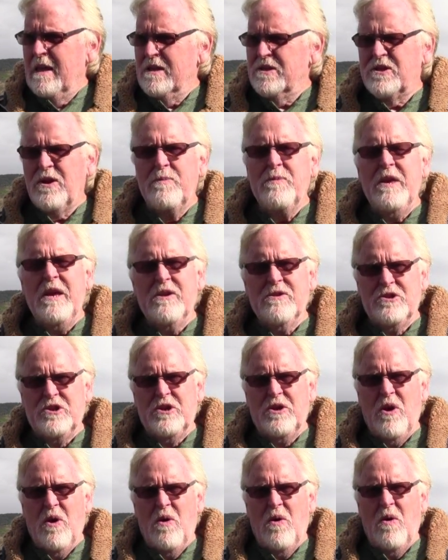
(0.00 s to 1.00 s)
Some years
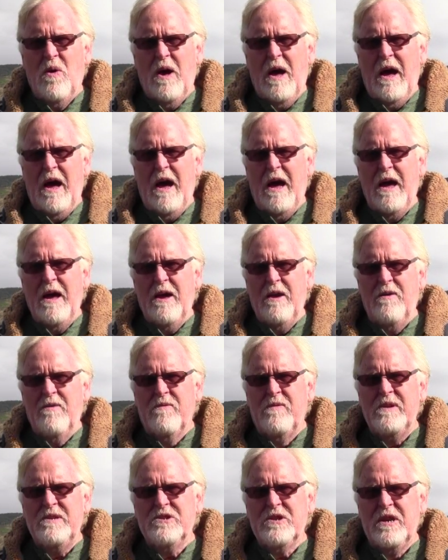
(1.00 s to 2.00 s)
ago, I
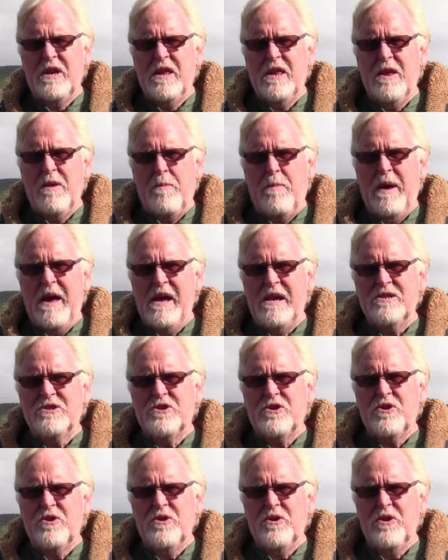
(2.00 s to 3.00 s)
visited a
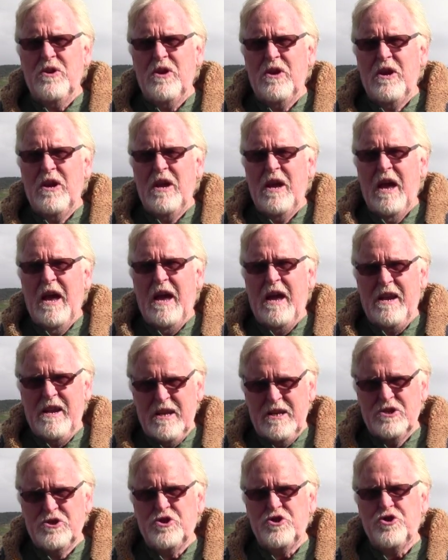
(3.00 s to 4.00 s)
pastor and
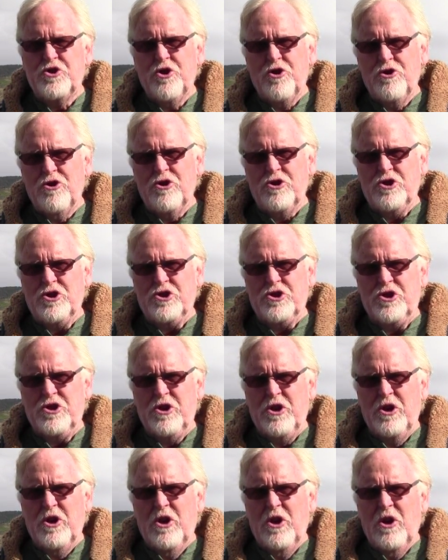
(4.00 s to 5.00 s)
his church